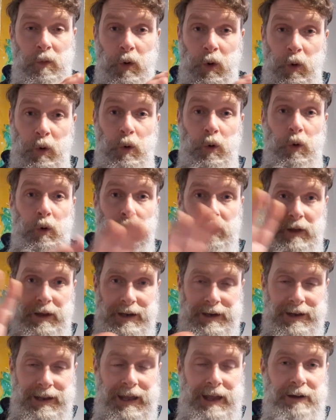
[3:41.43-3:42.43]
or
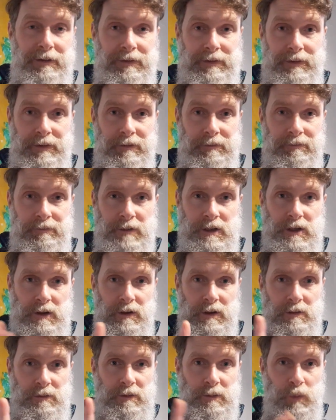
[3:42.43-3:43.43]
they left. So
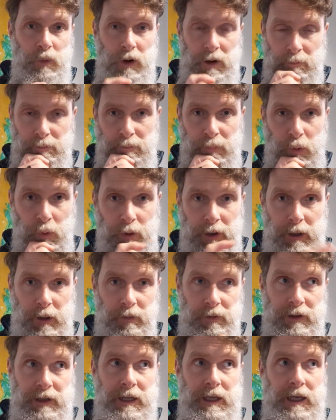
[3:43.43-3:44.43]
there was one boy
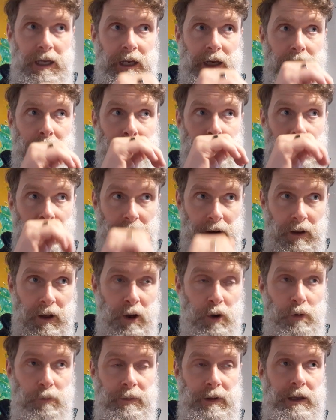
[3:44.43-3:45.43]
on the year
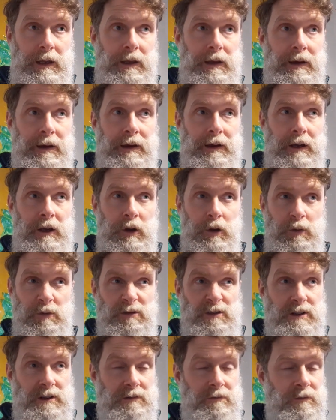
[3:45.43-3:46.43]
below me who
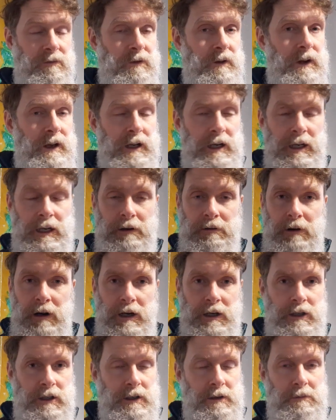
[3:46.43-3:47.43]
was severely
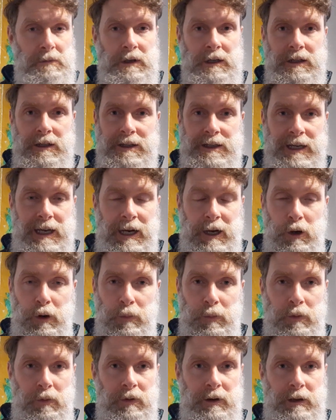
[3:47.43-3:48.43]
crushed. I mean,
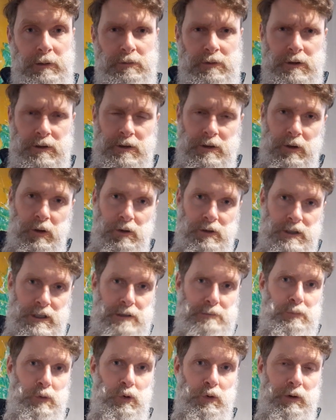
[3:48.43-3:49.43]
terrible. He was a lot
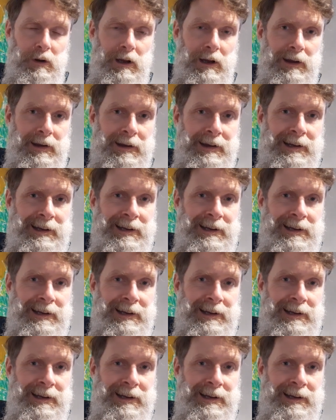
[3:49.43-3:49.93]
smaller.